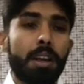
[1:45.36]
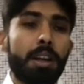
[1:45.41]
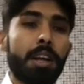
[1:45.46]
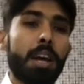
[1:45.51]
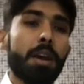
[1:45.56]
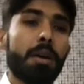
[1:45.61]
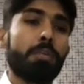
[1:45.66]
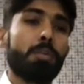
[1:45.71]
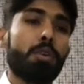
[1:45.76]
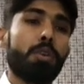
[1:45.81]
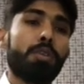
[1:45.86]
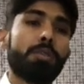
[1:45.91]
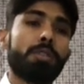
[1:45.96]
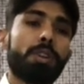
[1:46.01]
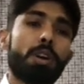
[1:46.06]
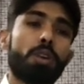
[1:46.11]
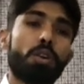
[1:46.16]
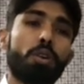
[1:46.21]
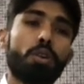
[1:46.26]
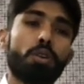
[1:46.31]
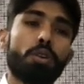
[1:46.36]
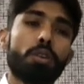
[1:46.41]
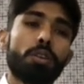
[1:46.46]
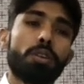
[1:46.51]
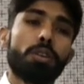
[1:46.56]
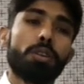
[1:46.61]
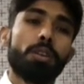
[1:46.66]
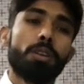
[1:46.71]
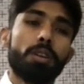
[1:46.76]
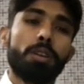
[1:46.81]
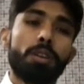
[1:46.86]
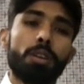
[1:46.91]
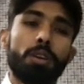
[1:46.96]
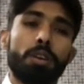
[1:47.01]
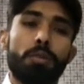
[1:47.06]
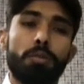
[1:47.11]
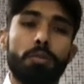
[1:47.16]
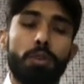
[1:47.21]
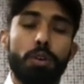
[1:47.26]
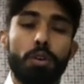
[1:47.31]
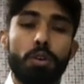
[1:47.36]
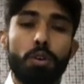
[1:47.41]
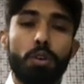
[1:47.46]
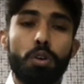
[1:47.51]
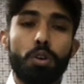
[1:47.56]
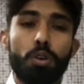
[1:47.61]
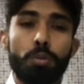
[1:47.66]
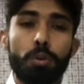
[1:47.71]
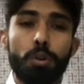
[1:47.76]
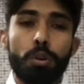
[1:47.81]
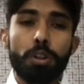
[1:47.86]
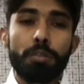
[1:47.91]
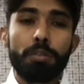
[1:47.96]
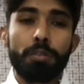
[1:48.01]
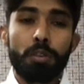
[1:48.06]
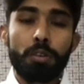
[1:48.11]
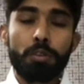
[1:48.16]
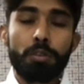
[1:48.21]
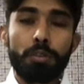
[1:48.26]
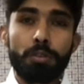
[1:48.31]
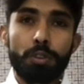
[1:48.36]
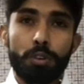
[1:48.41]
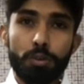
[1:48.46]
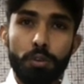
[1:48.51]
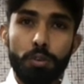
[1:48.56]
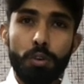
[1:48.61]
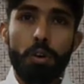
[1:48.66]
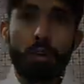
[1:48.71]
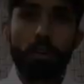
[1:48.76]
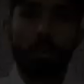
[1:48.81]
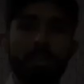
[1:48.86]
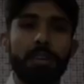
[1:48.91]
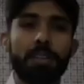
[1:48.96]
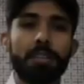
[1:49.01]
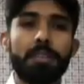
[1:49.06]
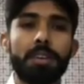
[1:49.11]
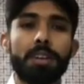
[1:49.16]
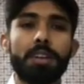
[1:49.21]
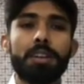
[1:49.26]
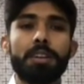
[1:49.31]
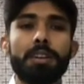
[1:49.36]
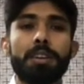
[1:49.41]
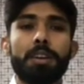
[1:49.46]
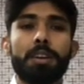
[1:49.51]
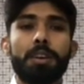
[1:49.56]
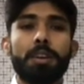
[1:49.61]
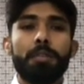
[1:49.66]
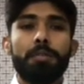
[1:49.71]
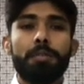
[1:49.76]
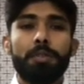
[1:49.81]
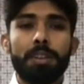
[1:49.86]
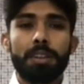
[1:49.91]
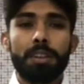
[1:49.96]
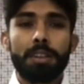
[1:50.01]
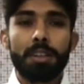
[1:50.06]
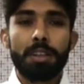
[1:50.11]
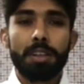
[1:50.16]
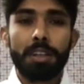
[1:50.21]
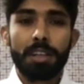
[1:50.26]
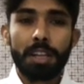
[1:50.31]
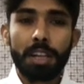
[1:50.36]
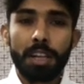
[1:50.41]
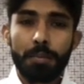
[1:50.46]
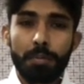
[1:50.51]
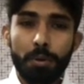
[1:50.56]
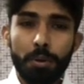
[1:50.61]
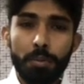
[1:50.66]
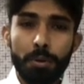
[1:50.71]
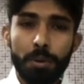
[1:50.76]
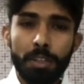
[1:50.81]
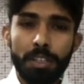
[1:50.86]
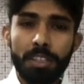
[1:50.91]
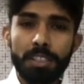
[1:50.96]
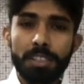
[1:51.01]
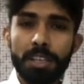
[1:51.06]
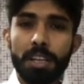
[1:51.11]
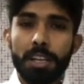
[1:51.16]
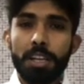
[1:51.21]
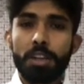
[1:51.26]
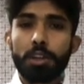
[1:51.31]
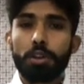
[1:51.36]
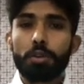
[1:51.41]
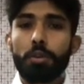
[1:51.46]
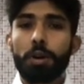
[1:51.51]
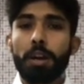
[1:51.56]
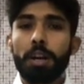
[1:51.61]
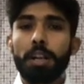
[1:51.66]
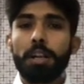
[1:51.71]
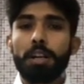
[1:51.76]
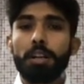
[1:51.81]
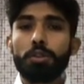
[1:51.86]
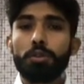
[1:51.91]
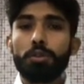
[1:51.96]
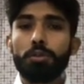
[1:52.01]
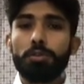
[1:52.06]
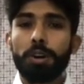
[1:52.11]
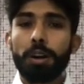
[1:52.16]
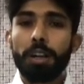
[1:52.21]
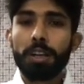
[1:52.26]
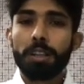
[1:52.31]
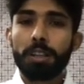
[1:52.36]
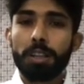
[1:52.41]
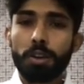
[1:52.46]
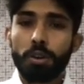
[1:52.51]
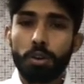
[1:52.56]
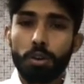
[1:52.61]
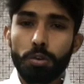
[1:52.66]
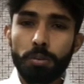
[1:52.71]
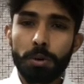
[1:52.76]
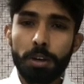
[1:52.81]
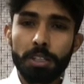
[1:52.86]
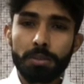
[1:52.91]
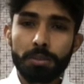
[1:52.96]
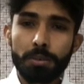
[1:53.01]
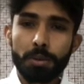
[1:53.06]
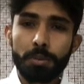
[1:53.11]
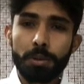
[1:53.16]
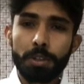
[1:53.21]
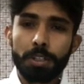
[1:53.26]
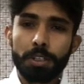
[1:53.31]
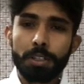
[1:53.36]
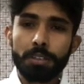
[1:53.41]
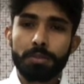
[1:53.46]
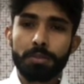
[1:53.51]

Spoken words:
type of the rock for ore body footwall given with intact properties and required to find the rock mass properties.